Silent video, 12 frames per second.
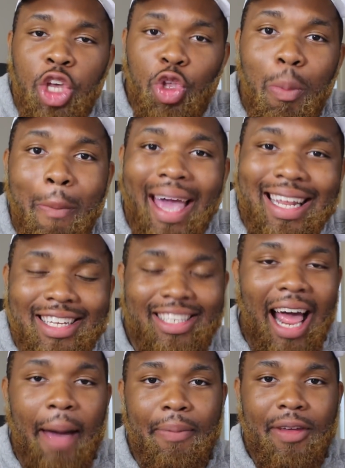You made this
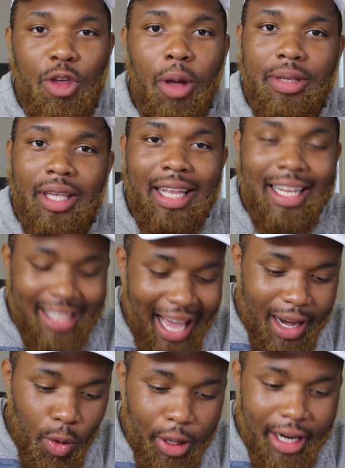happen. You know what I'm saying? Listen, I
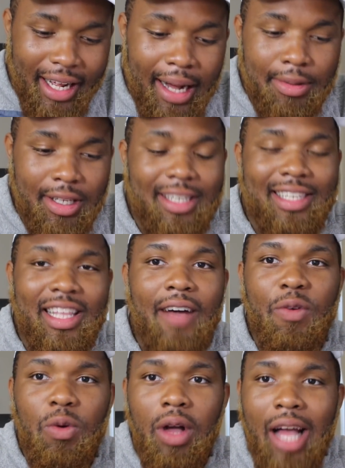didn't want to come to this
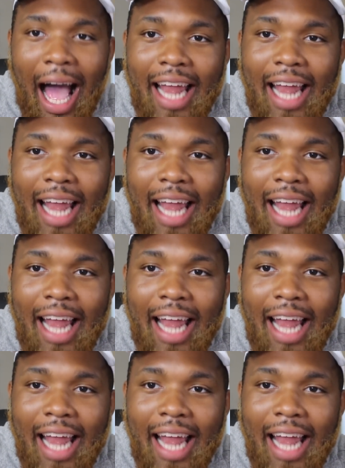level.